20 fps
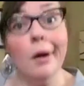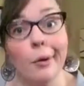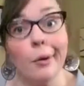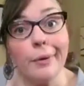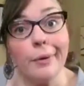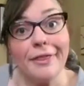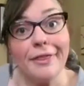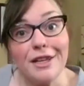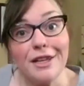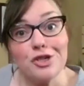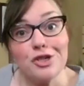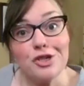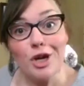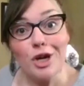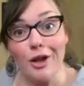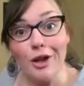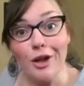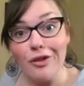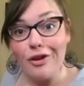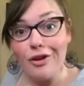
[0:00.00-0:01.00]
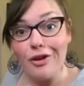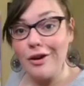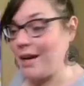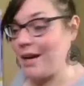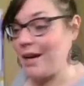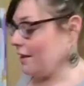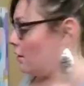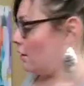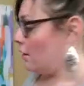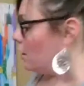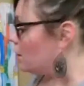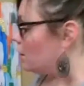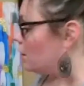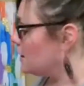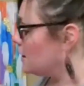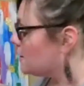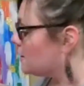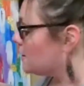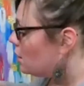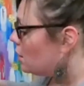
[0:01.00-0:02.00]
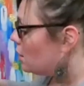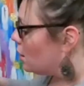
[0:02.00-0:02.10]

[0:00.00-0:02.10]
with each other, and that is